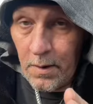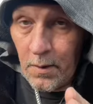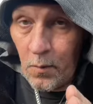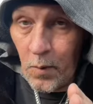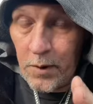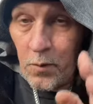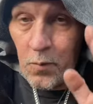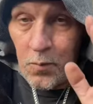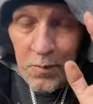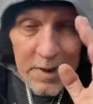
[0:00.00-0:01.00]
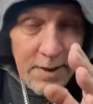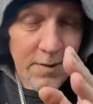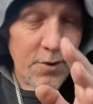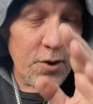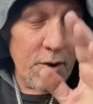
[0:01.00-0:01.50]
What you
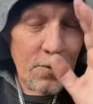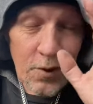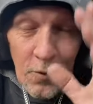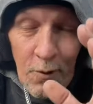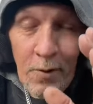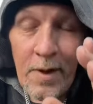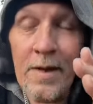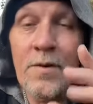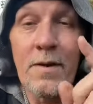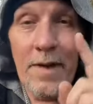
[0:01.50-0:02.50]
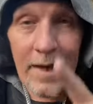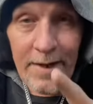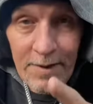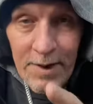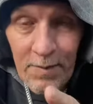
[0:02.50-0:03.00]
need to learn is
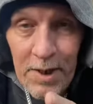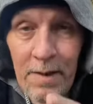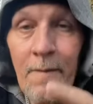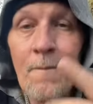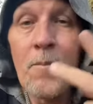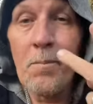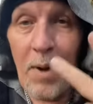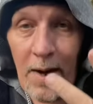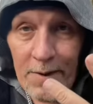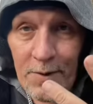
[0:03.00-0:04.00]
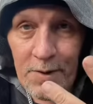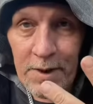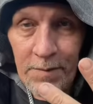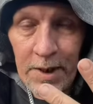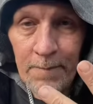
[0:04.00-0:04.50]
negativity,
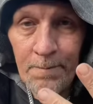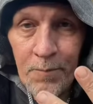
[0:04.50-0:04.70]
positivity.